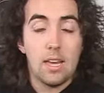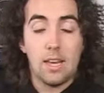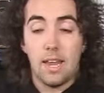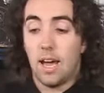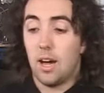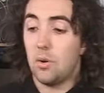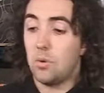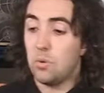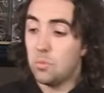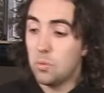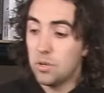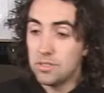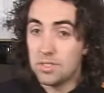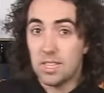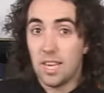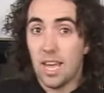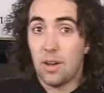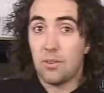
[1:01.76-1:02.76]
Now,
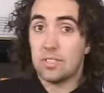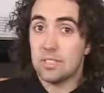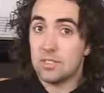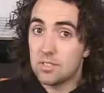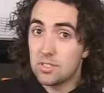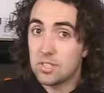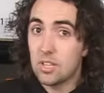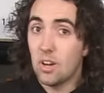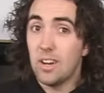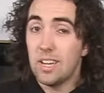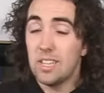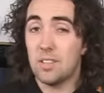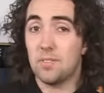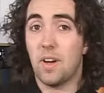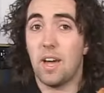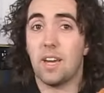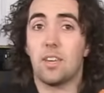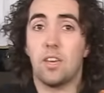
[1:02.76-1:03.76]
once the air is inside
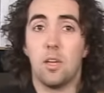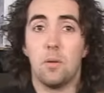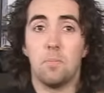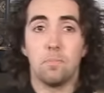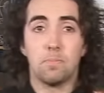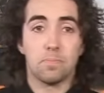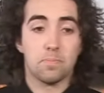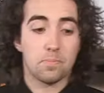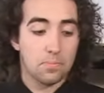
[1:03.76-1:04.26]
the vacuum,